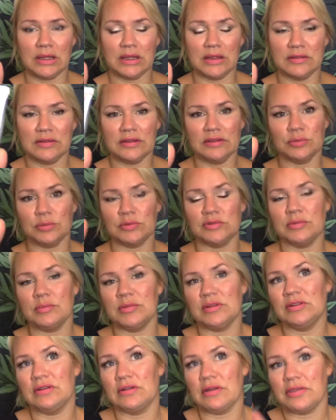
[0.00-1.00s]
and this was a
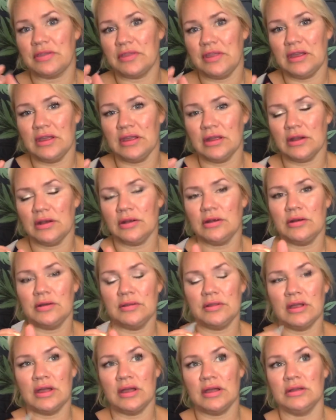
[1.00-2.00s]
bit thicker
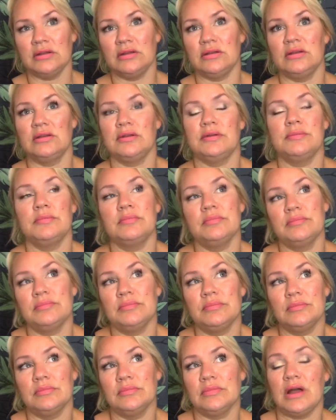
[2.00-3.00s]
than um,
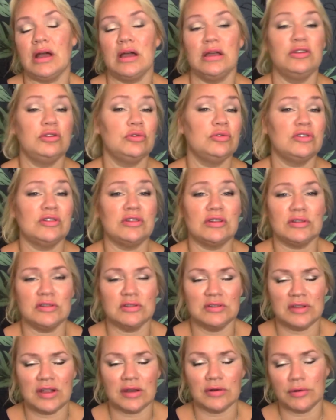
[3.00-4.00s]
I used it as a
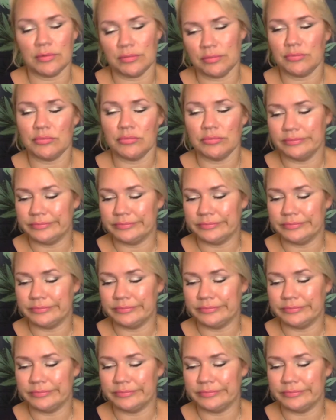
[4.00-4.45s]
serum